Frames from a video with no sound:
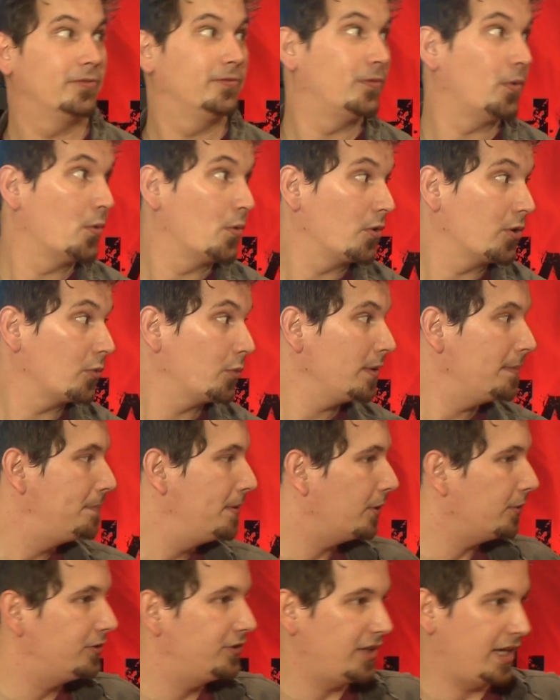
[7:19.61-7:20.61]
awesome. four. We
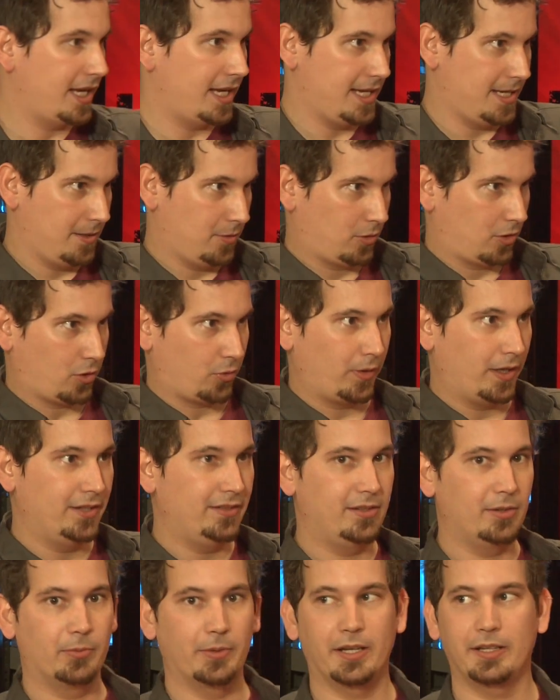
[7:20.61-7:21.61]
built a
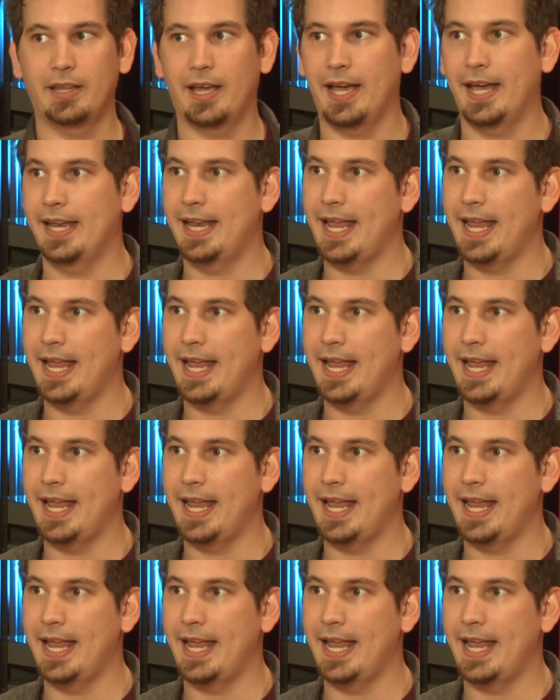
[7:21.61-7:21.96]
crazy rig that had